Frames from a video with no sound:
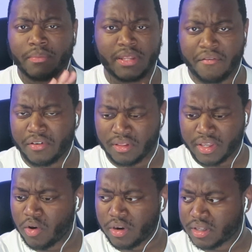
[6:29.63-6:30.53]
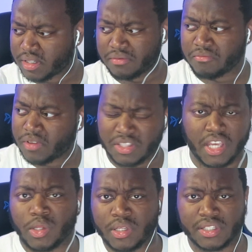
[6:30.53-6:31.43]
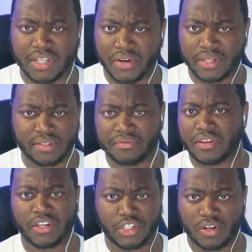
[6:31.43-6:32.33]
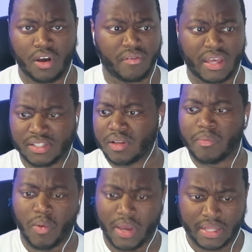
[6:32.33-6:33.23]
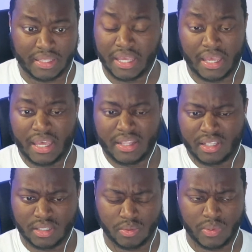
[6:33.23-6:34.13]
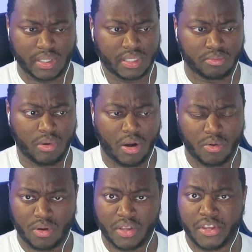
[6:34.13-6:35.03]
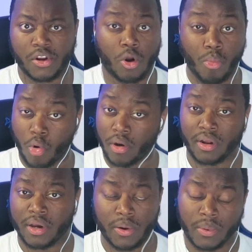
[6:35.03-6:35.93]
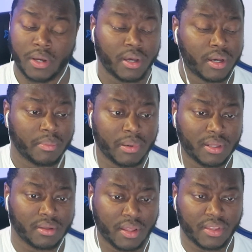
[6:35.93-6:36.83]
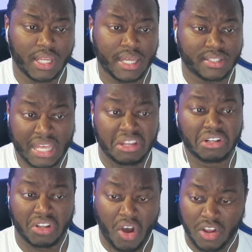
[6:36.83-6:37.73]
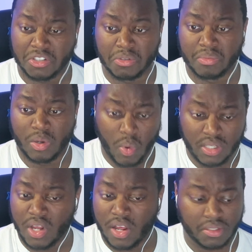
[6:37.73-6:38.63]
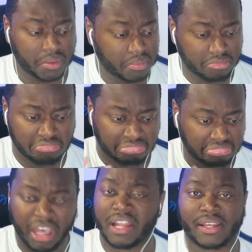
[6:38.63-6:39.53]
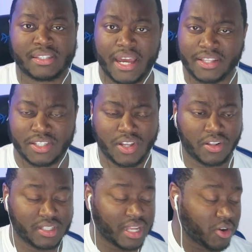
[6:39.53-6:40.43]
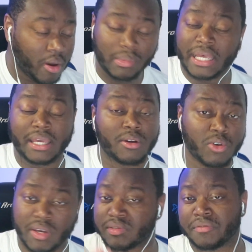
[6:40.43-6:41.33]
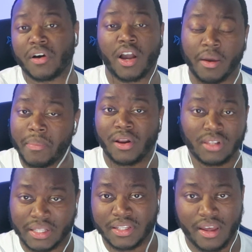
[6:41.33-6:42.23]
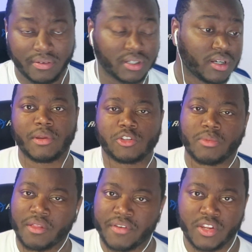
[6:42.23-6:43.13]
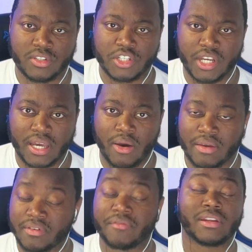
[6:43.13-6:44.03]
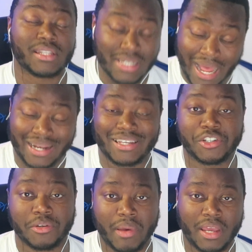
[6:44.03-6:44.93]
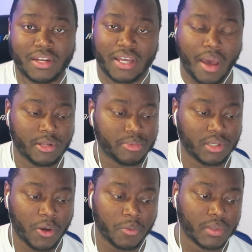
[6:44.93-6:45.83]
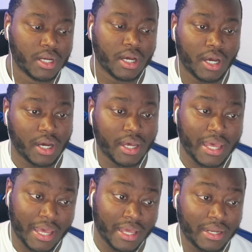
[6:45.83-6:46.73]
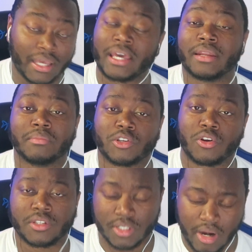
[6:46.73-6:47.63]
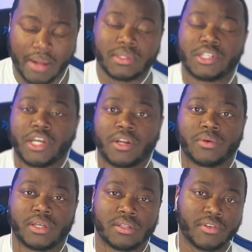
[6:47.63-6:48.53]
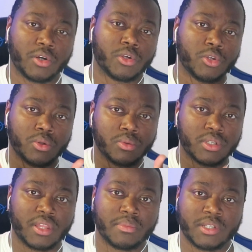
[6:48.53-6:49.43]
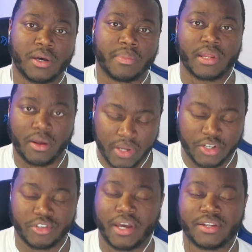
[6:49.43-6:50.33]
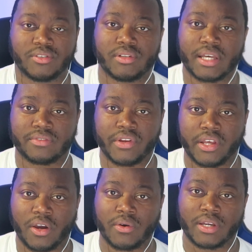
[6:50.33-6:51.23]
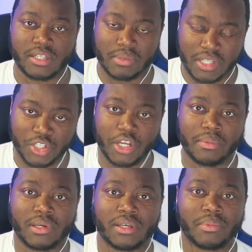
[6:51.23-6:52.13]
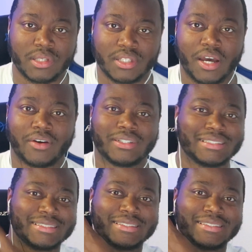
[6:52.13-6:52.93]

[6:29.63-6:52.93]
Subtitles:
I am definitely going to continue this series and finish it off at some point. I think, again, this was about a year or more ago. But nonetheless, that looked awesome. Was awesome. Hella excited to start this. I know I'm late. Who gives a fuck? Better late than never. Let me know some other videos to check out, even if it is not kishinpain, in the comments below. And again, be sure to subscribe to the channel. Give this video a huge thumbs up. And I'll catch you guys on the next video. It has been DJB. Peace out.